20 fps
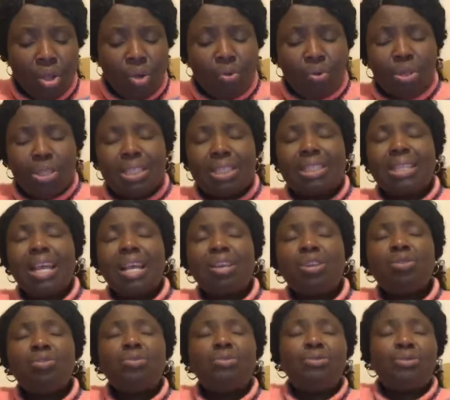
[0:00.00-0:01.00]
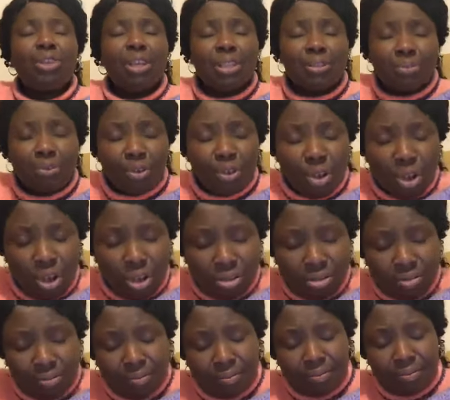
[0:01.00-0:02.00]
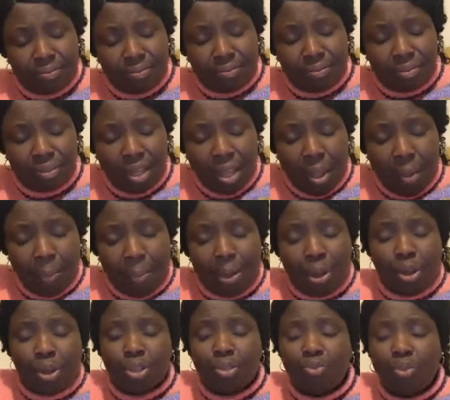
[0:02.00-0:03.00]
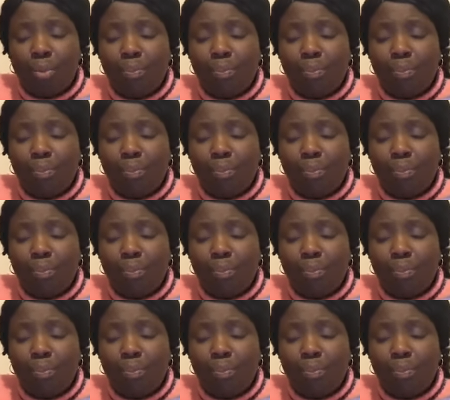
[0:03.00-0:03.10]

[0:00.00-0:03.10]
We thank you, faithful God, because